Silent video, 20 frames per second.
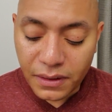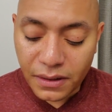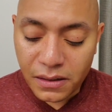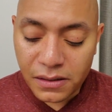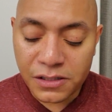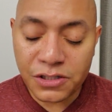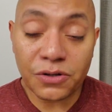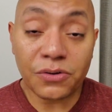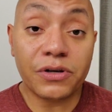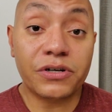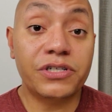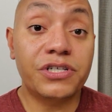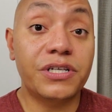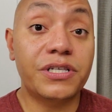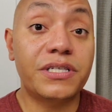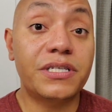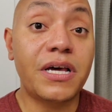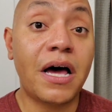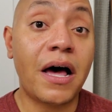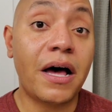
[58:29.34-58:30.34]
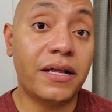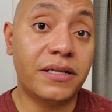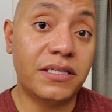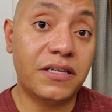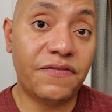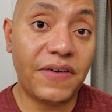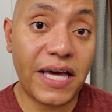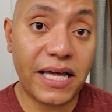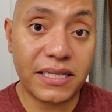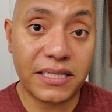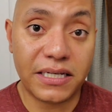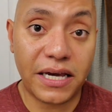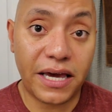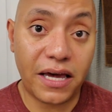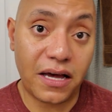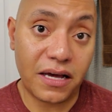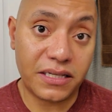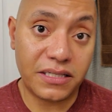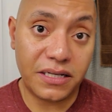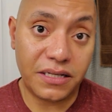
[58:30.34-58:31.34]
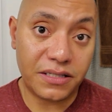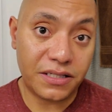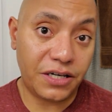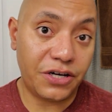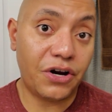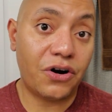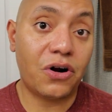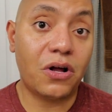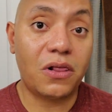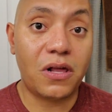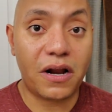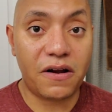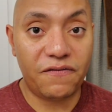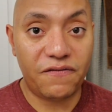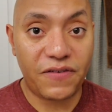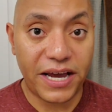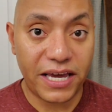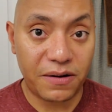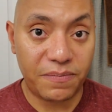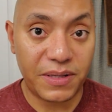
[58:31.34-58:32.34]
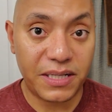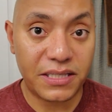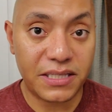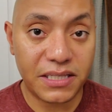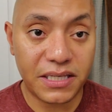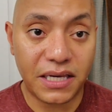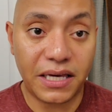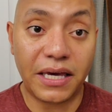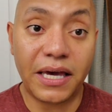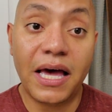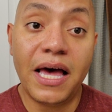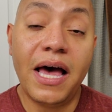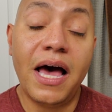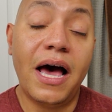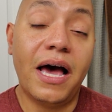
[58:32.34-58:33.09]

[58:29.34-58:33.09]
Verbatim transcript: So there's just tons of antioxidants in here, a lot of vitamin C.